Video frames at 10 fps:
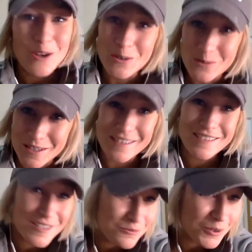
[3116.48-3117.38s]
who needs
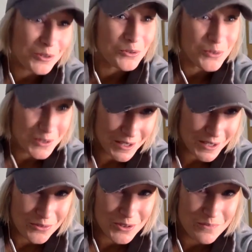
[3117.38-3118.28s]
this wonderful
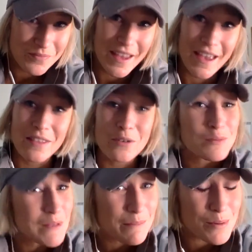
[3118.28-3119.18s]
gift. And those
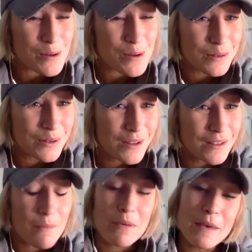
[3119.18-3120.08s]
people,
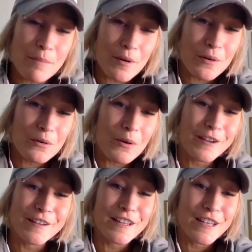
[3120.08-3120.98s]
the people who are
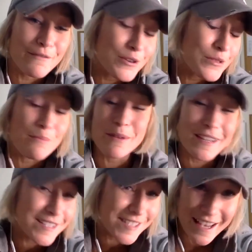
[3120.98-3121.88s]
going to give you the
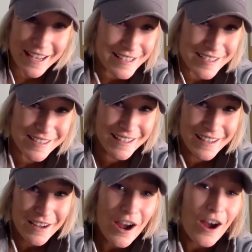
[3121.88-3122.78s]
biggest hate
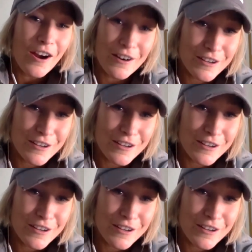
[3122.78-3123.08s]
are